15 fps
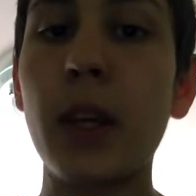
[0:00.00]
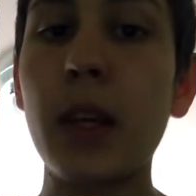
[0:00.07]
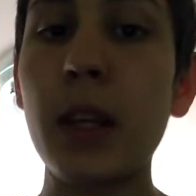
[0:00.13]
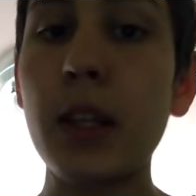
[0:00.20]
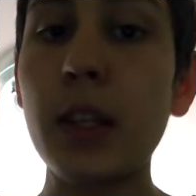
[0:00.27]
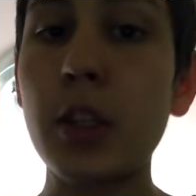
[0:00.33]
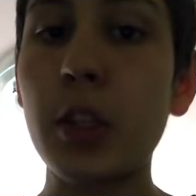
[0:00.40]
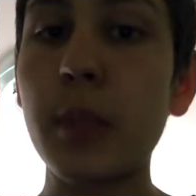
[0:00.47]

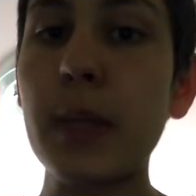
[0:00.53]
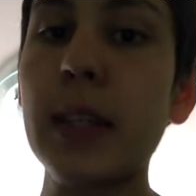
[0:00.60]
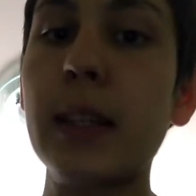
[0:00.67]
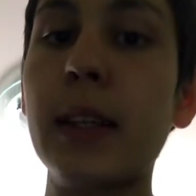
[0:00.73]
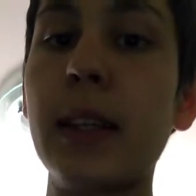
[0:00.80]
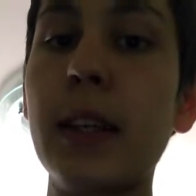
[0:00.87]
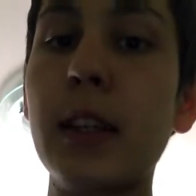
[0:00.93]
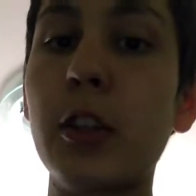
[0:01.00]

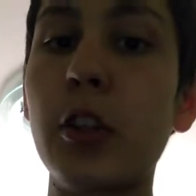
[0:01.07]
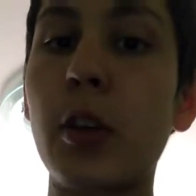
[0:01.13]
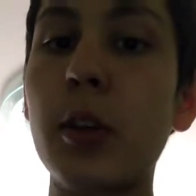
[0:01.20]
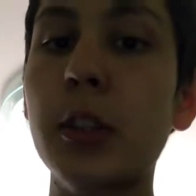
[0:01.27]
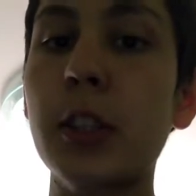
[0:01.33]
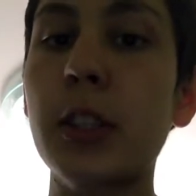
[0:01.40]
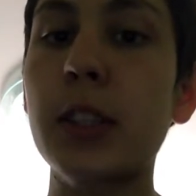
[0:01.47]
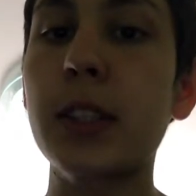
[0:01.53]
intermittently
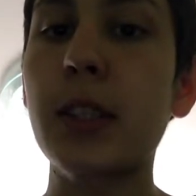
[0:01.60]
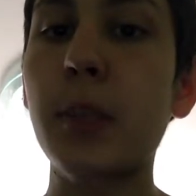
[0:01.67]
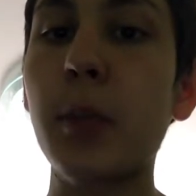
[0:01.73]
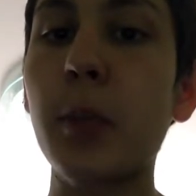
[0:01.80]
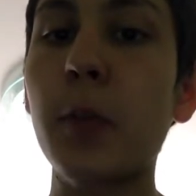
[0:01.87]
indulge in a simple